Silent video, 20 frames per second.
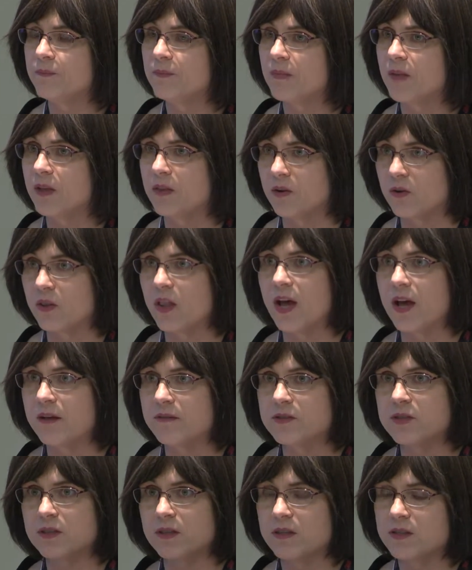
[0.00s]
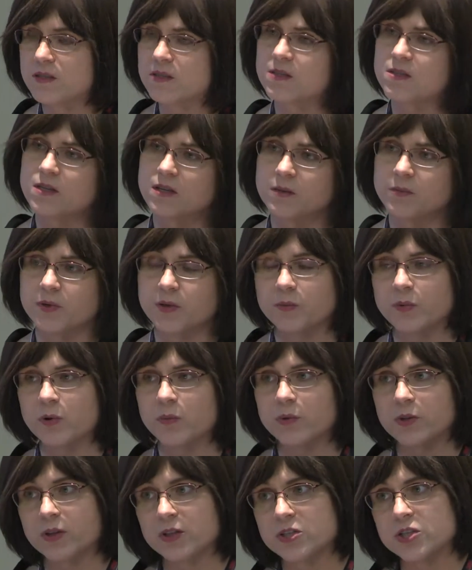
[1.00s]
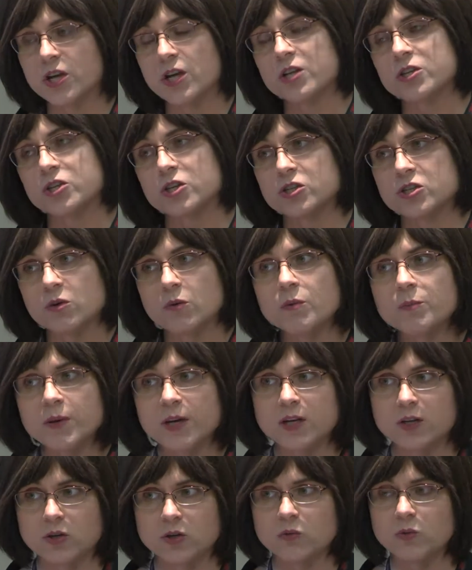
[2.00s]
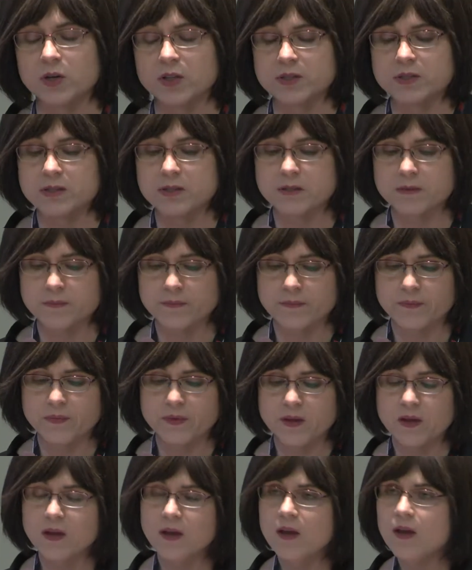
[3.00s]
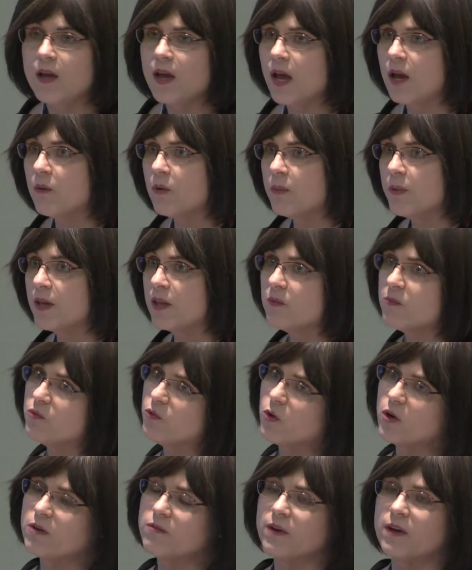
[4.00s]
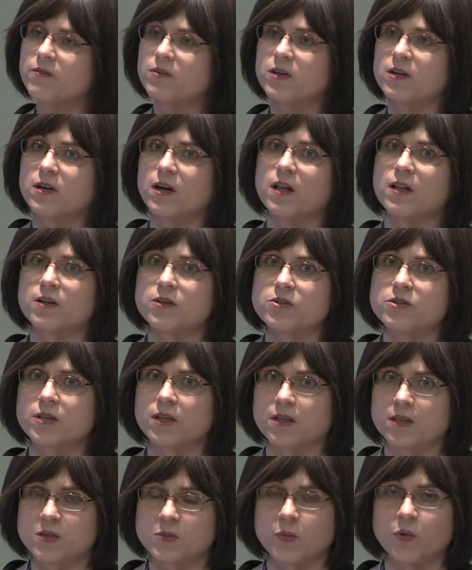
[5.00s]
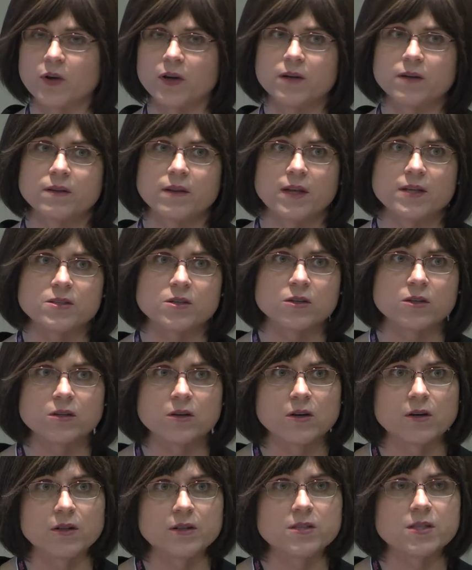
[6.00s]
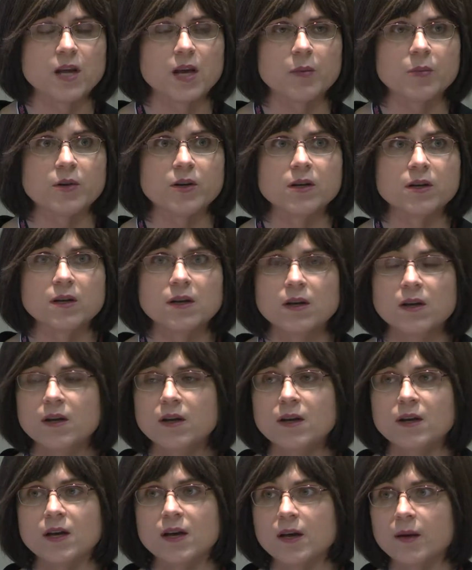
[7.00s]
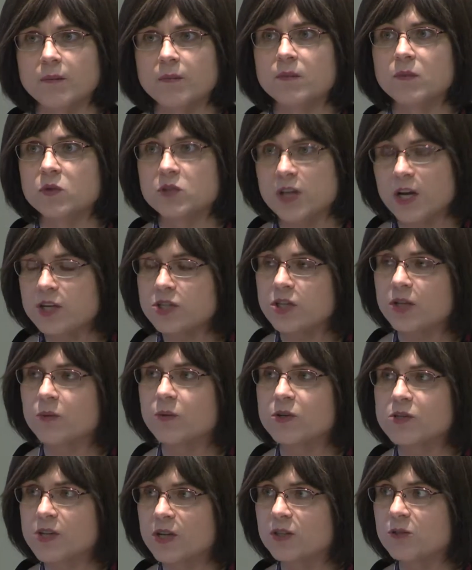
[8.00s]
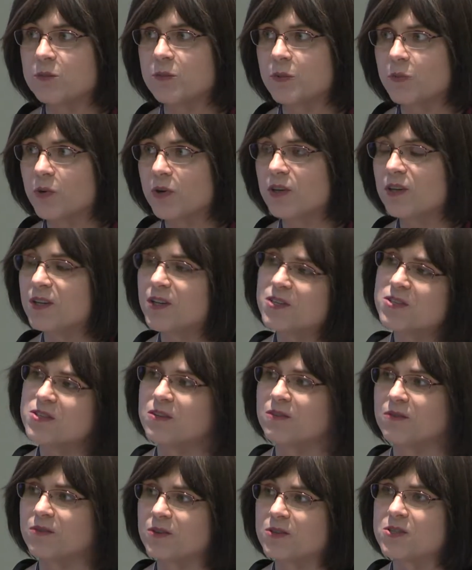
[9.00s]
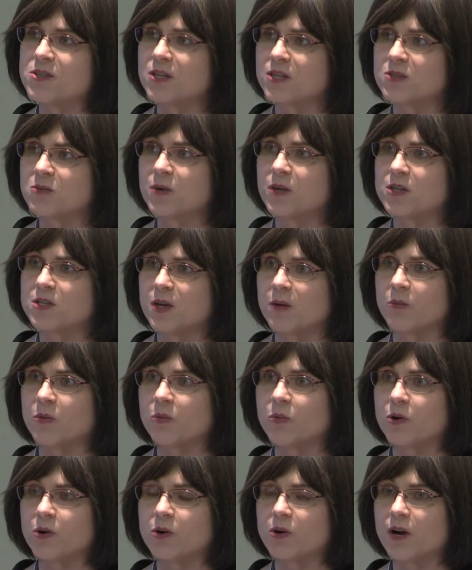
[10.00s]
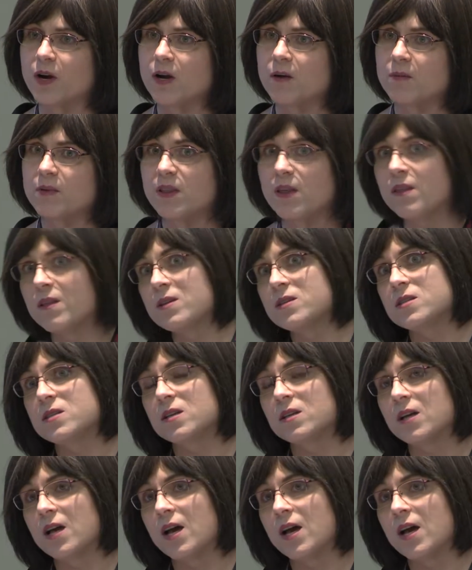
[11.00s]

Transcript: in their lives, this is going to be appropriately challenging. So we pick good ones. And we pay them $4,500 at this point. That's our current stipend, which actually works out to be pretty decent for a 6-week summer program. And then they still